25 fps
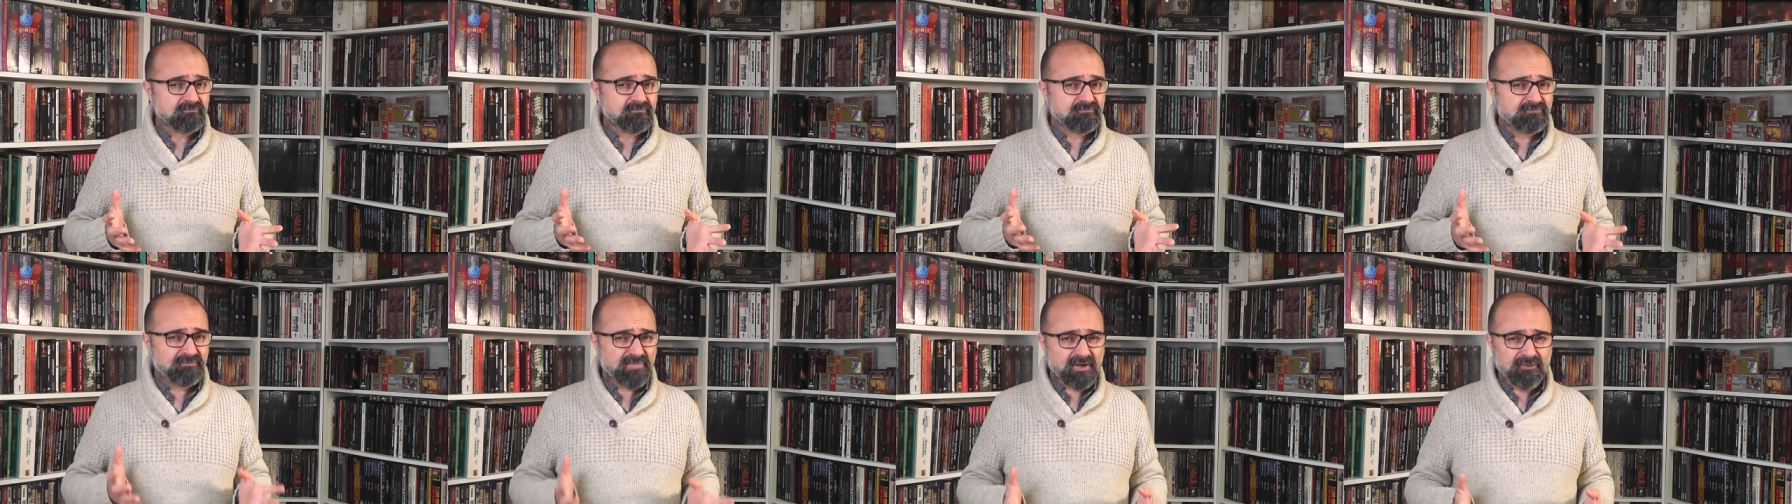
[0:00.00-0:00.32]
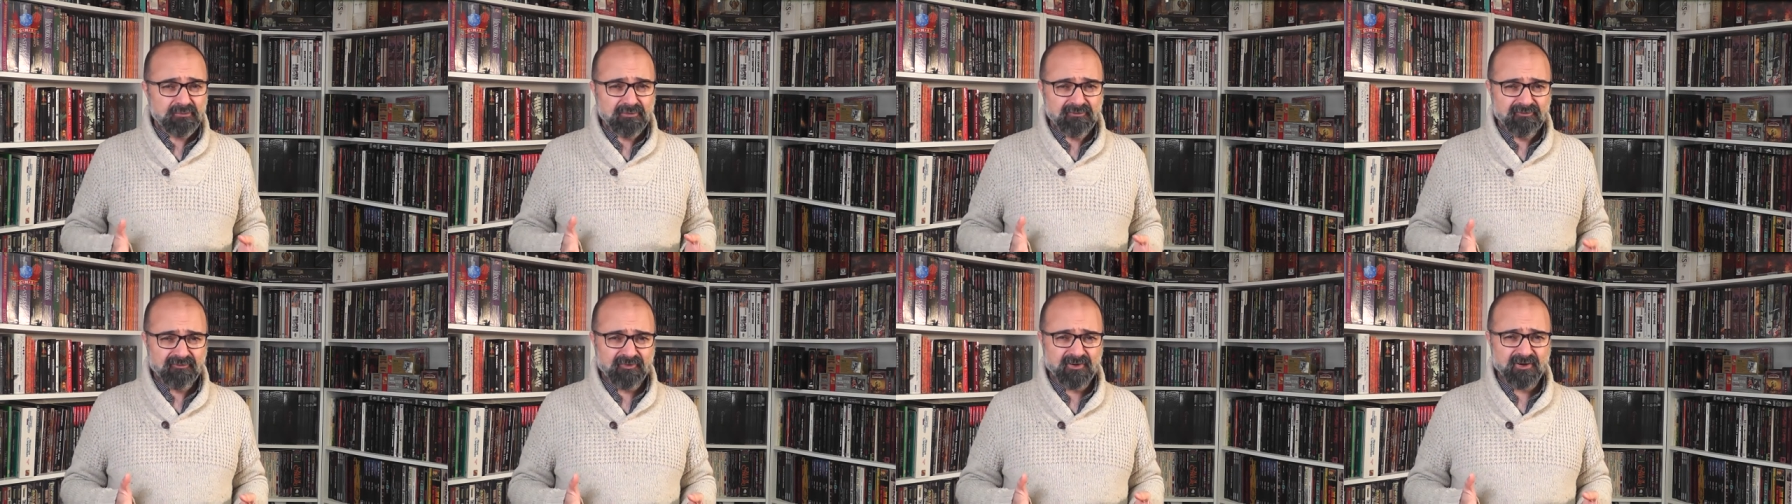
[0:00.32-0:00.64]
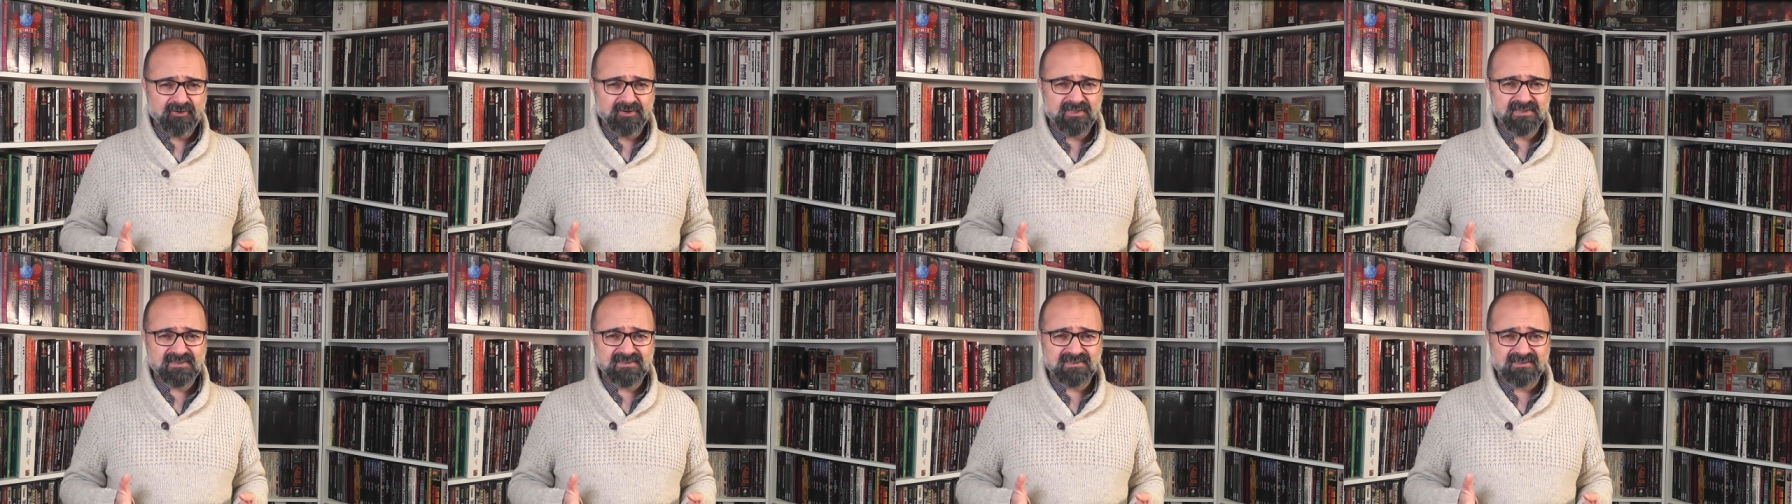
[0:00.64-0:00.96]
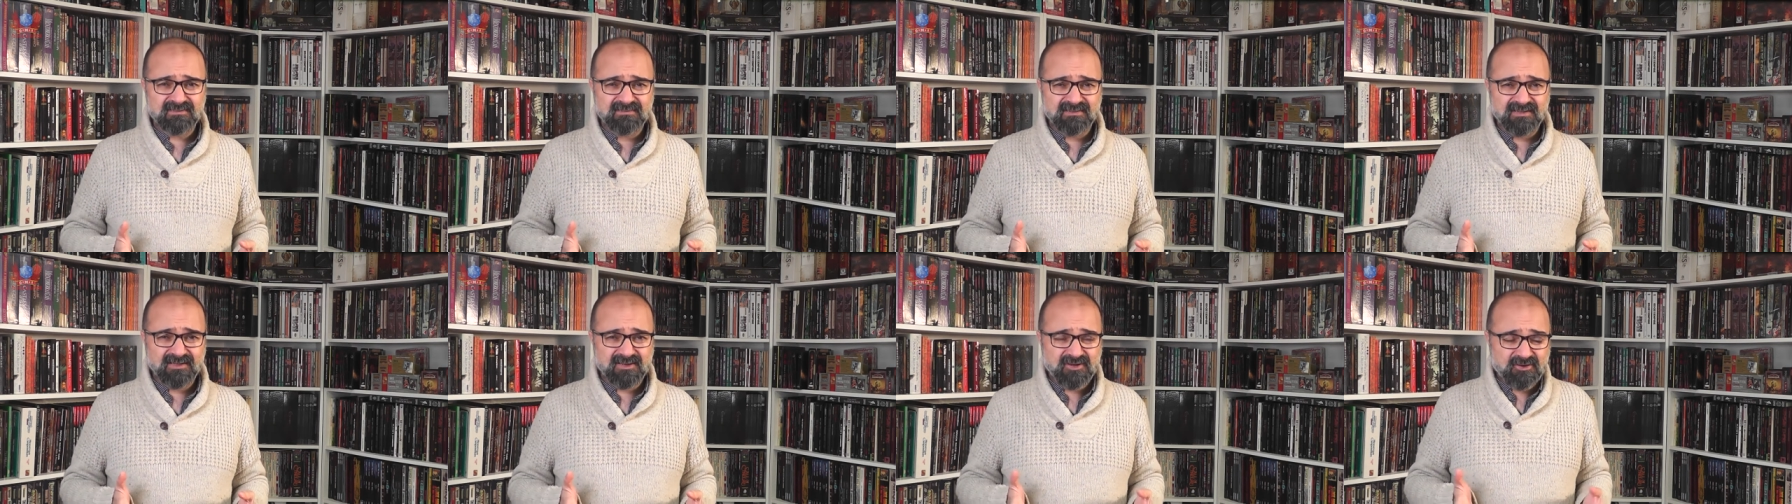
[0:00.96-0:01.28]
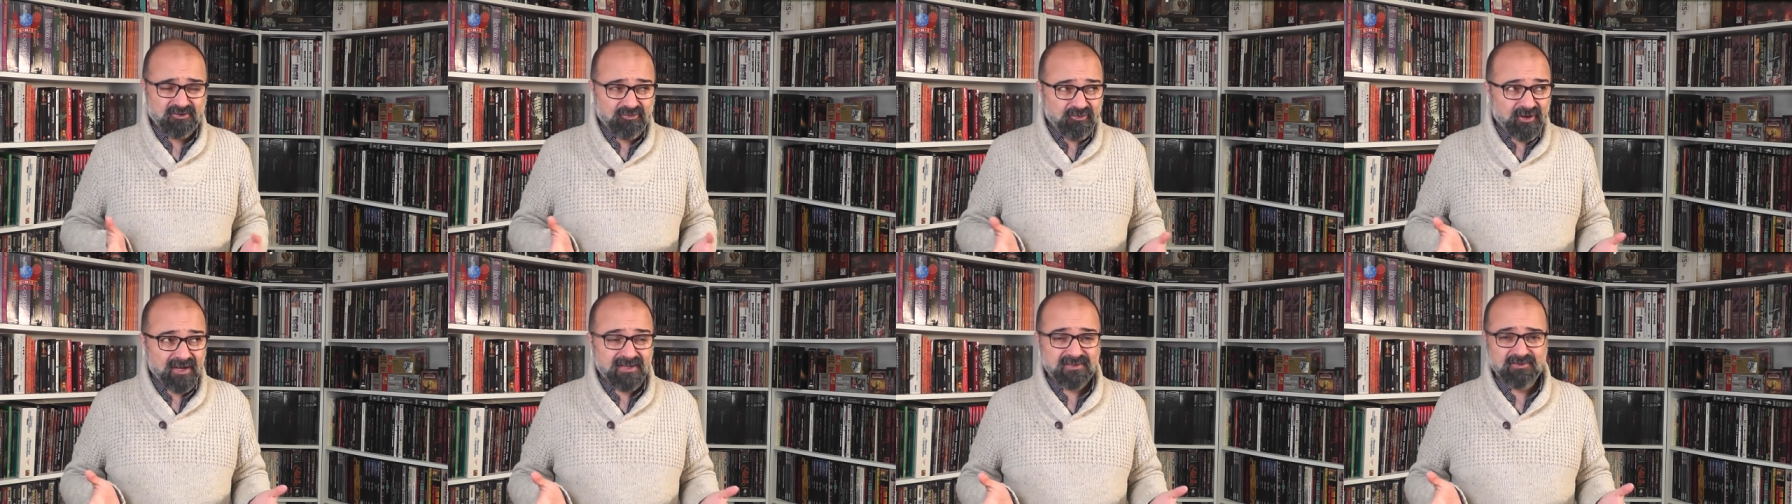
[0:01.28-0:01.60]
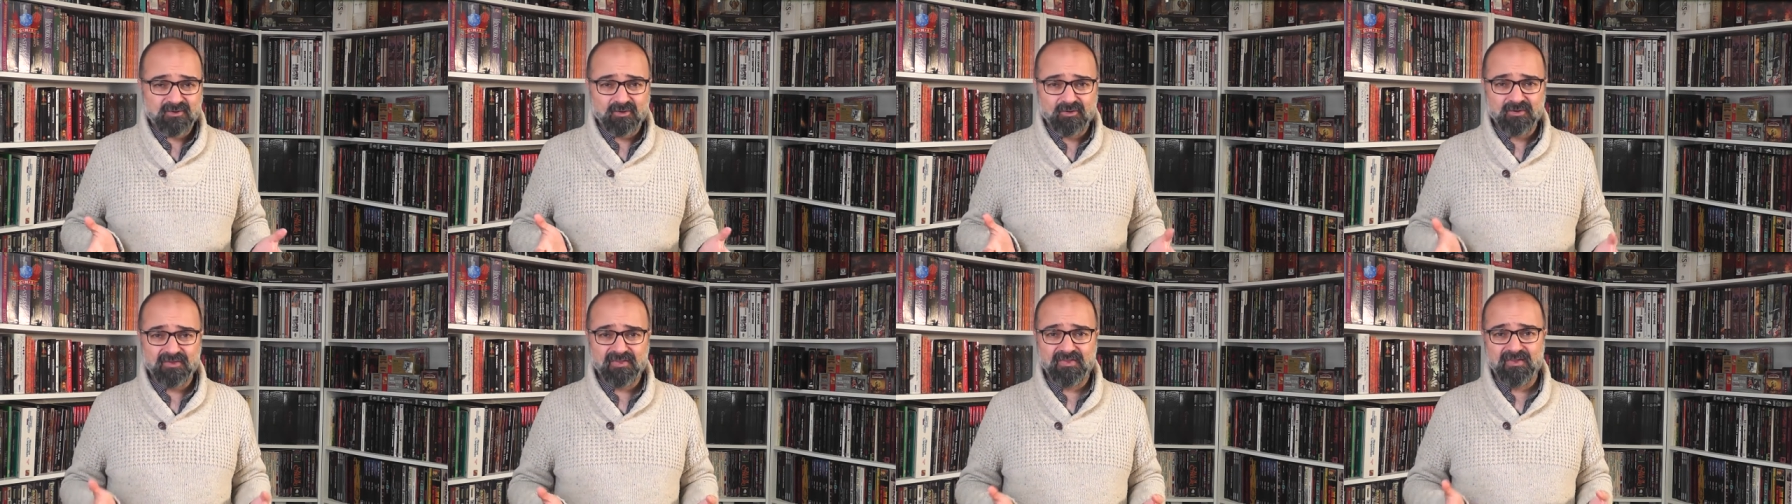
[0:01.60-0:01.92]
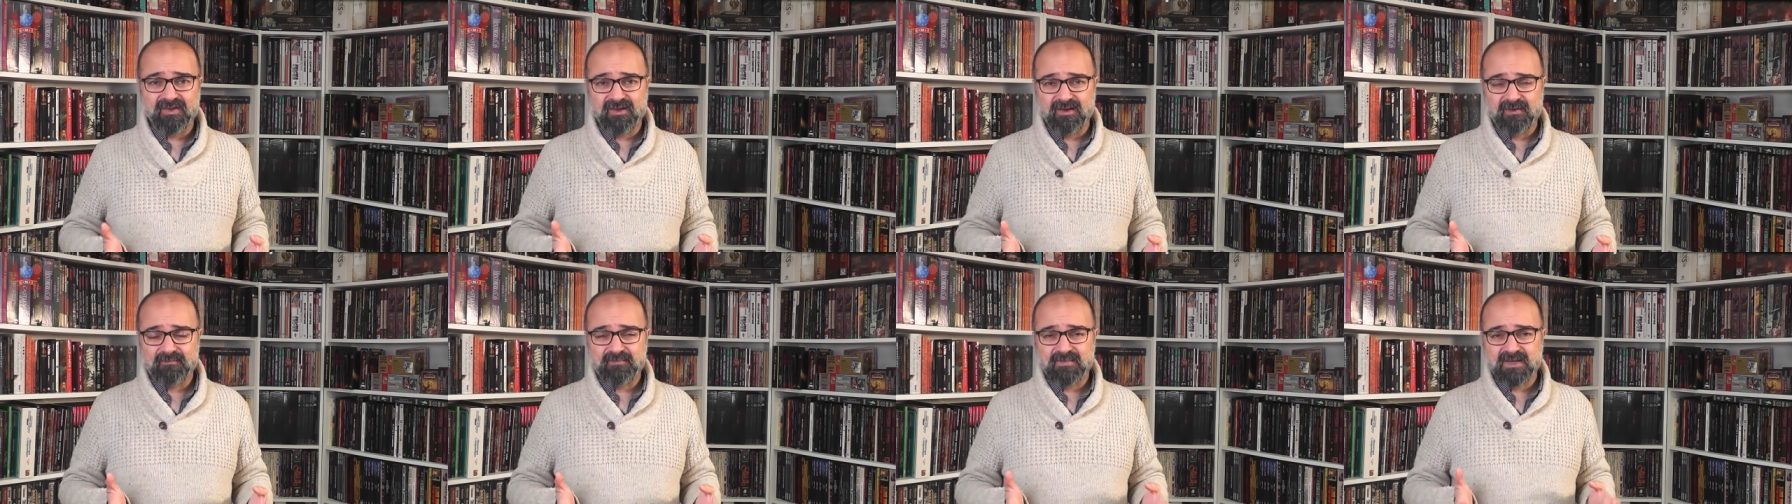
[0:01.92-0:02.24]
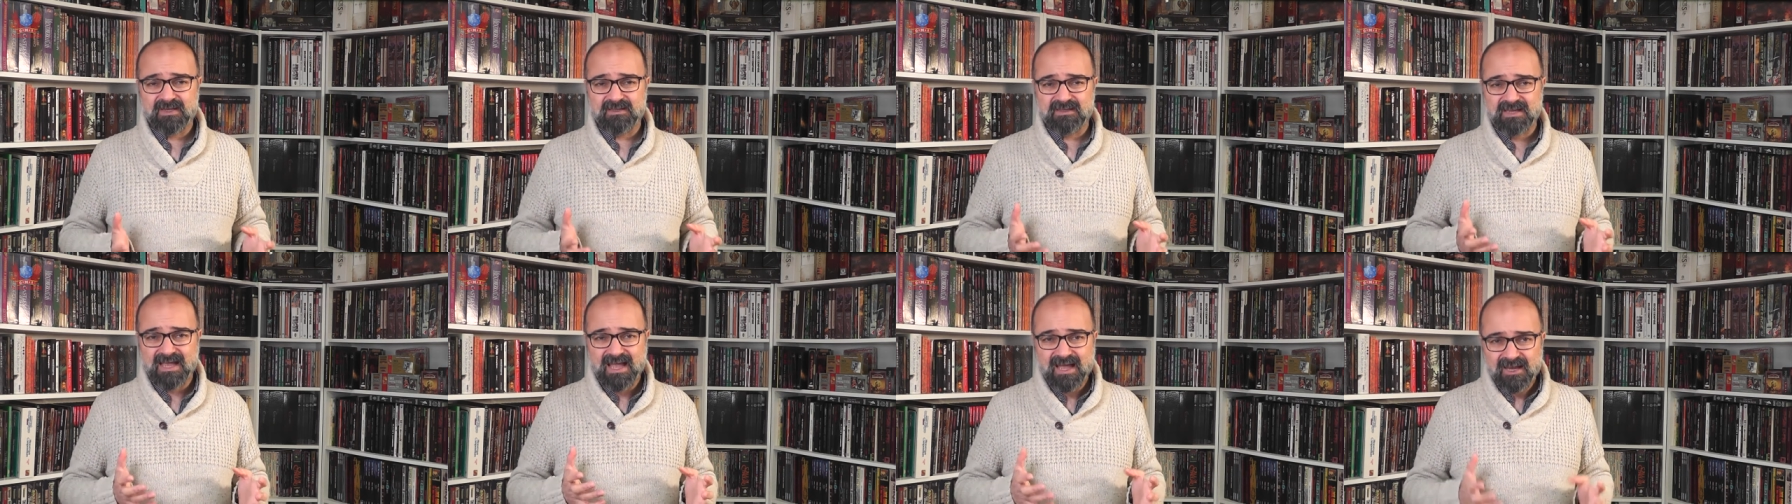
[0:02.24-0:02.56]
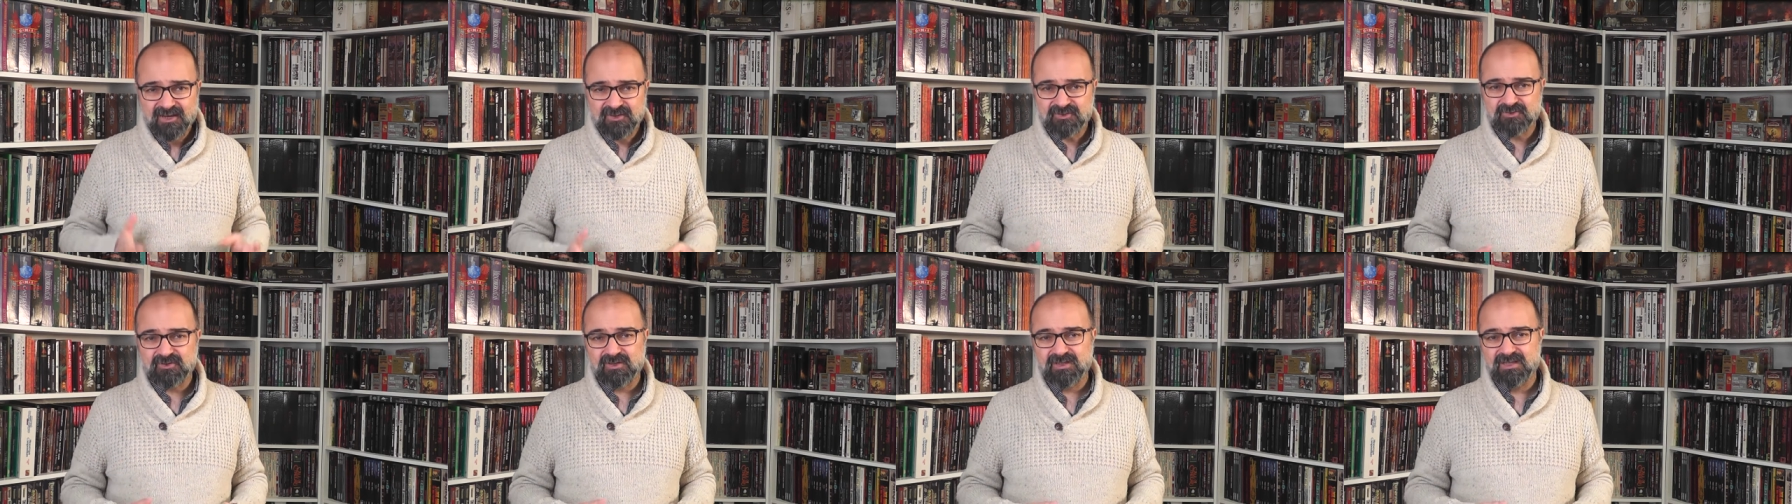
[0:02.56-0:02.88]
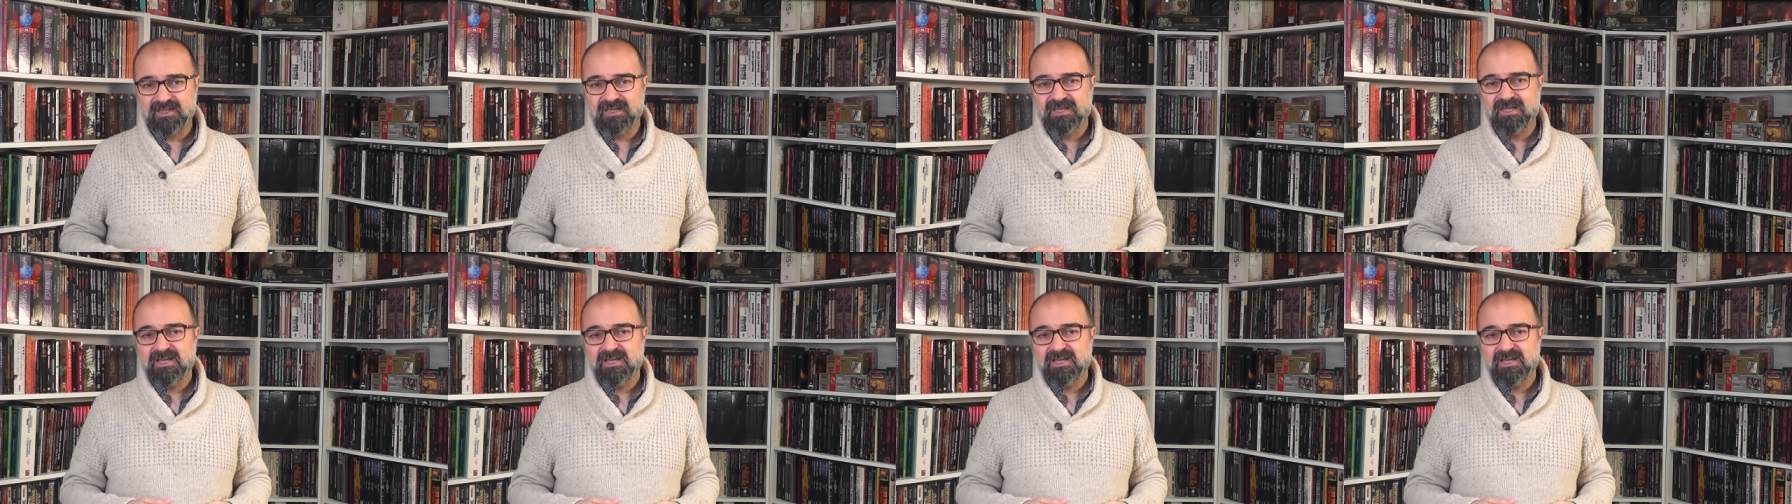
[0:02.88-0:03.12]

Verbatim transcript: Perry Fehr is a great author and actually